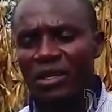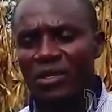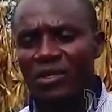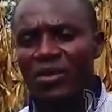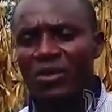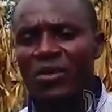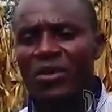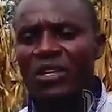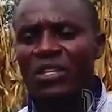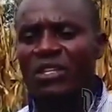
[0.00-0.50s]

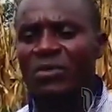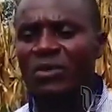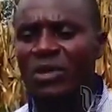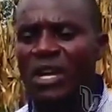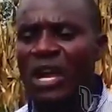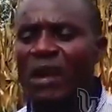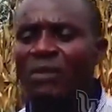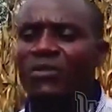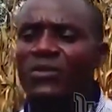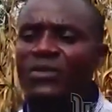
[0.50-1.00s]
So it
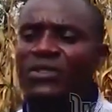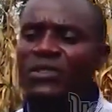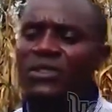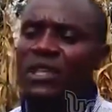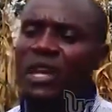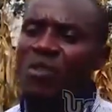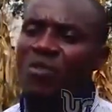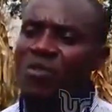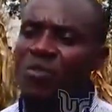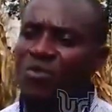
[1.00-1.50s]

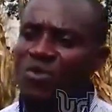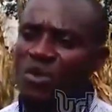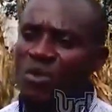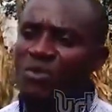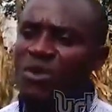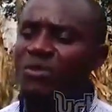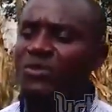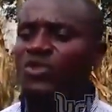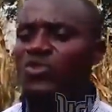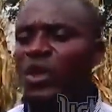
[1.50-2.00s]
becomes our
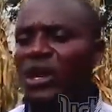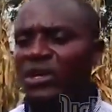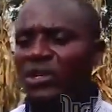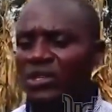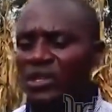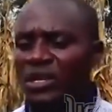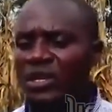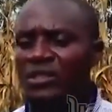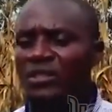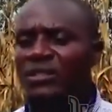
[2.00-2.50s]
problem to
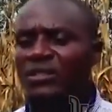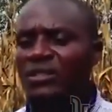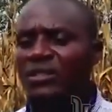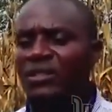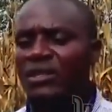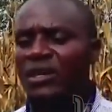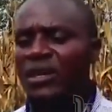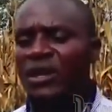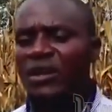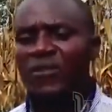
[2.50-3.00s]

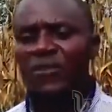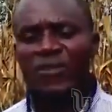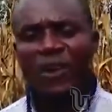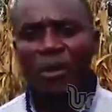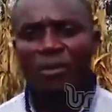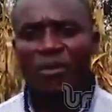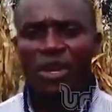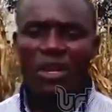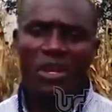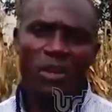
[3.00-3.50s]
access
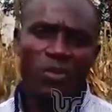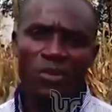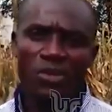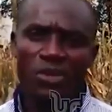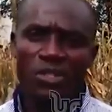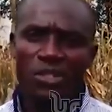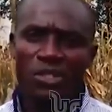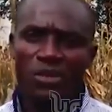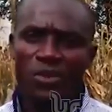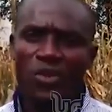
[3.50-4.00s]
farm
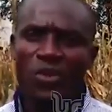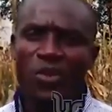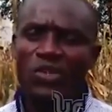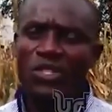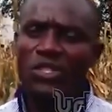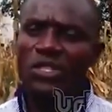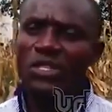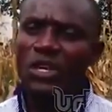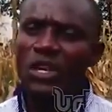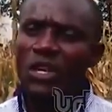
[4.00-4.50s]
inputs,
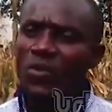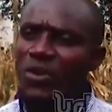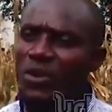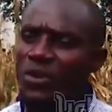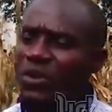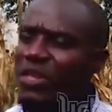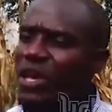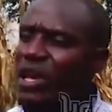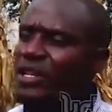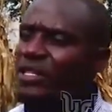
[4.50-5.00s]
because we
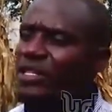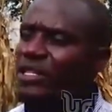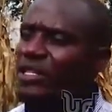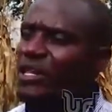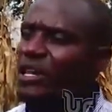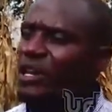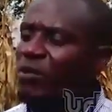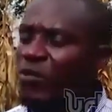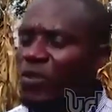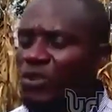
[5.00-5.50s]
know
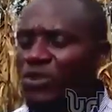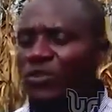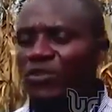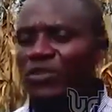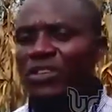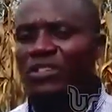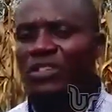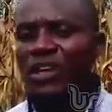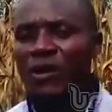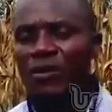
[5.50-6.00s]
that most
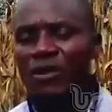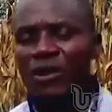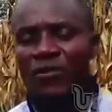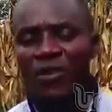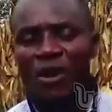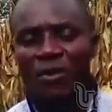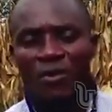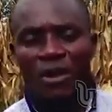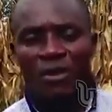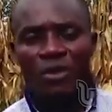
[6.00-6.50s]
of the, the
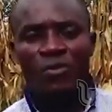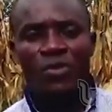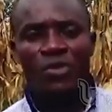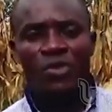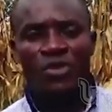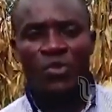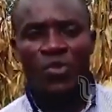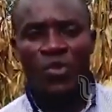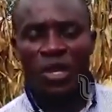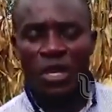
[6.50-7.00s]
farm
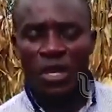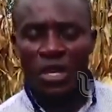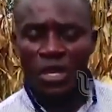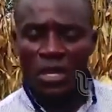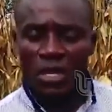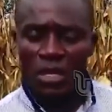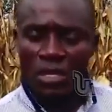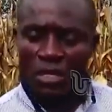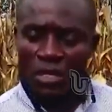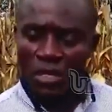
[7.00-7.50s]
inputs
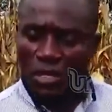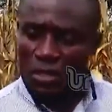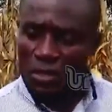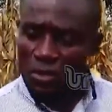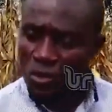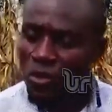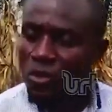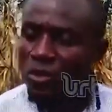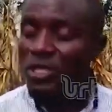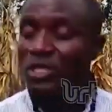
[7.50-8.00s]
we
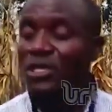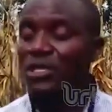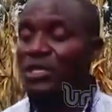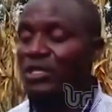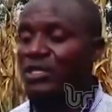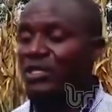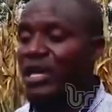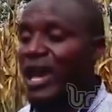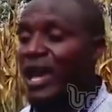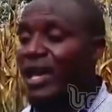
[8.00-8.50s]
use
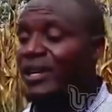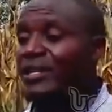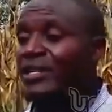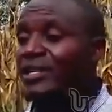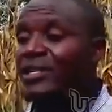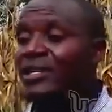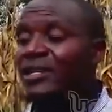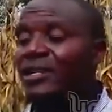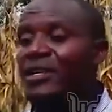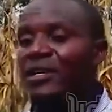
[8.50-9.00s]
this
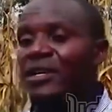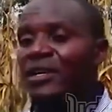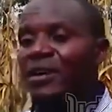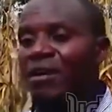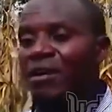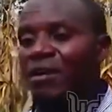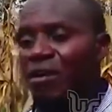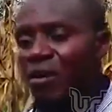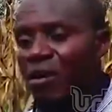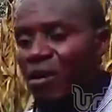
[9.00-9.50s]
side,
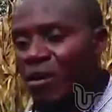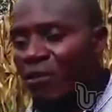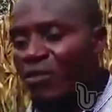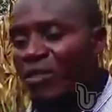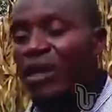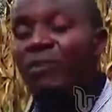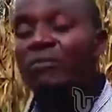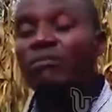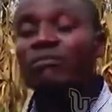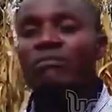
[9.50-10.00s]
all
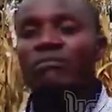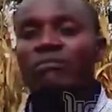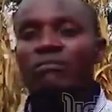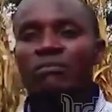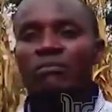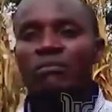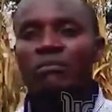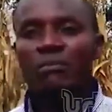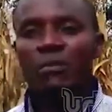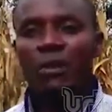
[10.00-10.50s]
of them
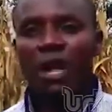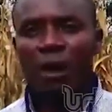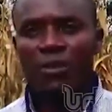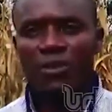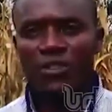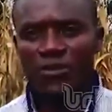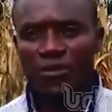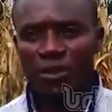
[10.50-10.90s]
comes